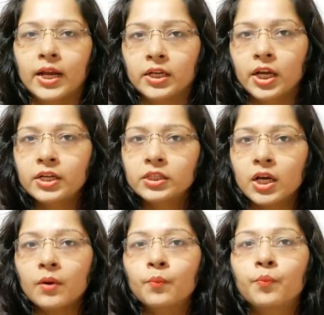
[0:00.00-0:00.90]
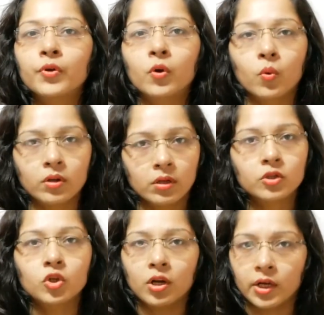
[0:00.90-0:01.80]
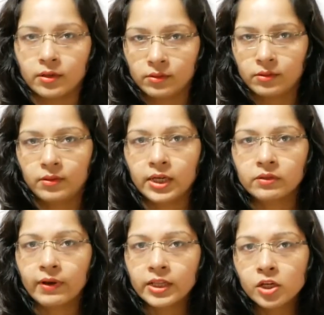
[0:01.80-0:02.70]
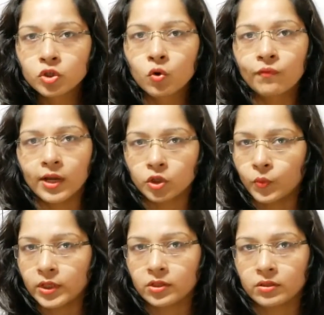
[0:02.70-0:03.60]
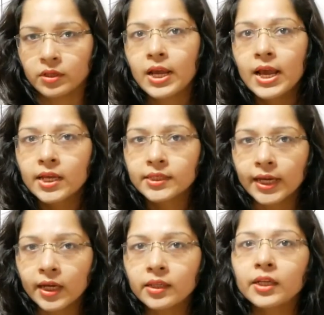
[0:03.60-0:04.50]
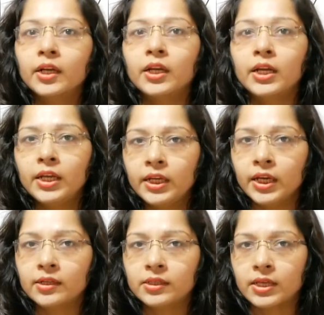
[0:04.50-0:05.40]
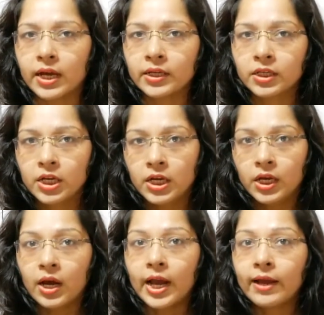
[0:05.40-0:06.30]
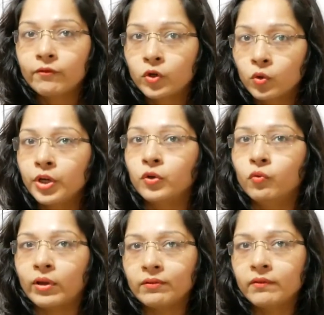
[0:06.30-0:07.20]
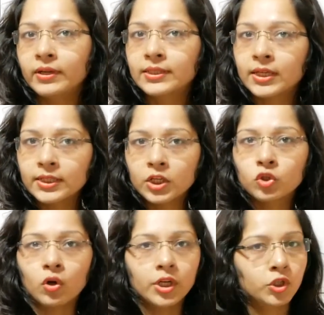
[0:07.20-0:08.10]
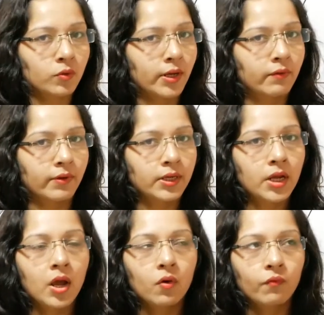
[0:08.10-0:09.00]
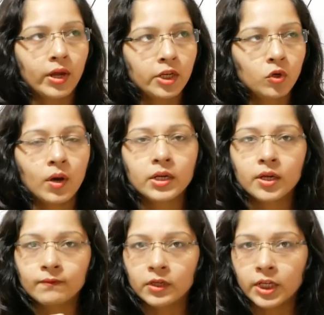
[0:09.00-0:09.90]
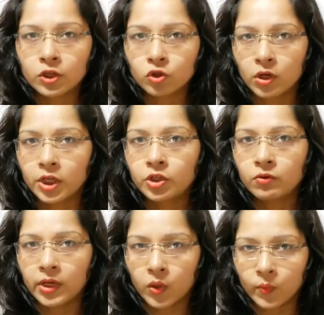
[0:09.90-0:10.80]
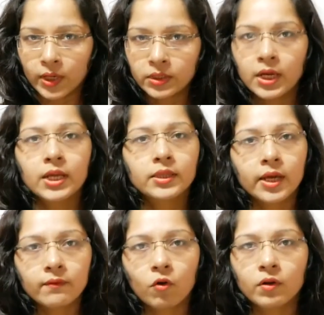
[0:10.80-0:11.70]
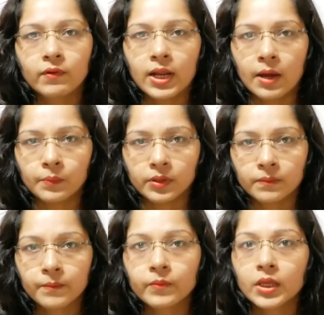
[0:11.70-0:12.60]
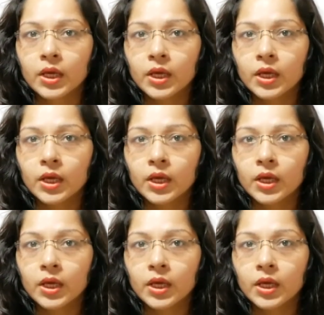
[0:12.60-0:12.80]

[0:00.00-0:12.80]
that it is a pure solid. That's why there is no fluctuation. Second thing, it indicates that, I have told you when we were discussing solid to liquid, when you are converting solid to liquid, then what will happen?